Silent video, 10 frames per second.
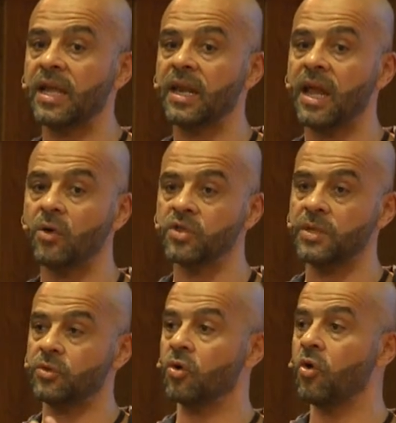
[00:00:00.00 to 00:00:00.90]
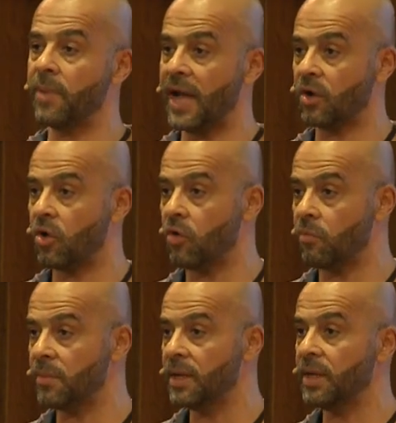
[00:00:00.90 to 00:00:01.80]
allows me to go back
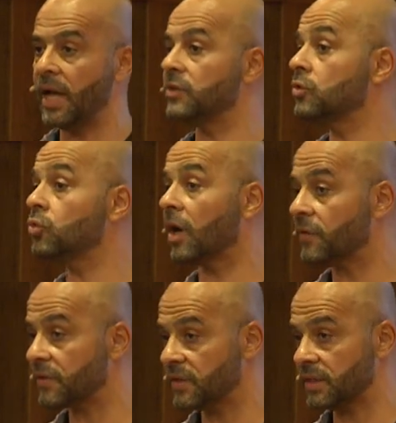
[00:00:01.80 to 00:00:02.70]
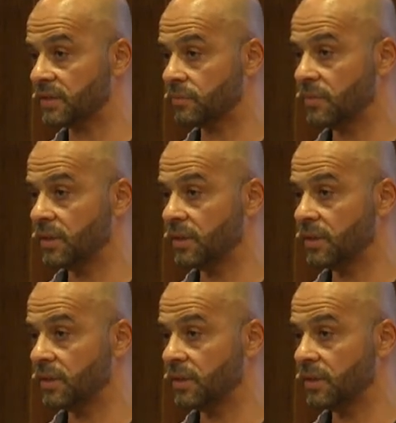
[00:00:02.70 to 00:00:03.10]
home and do other things?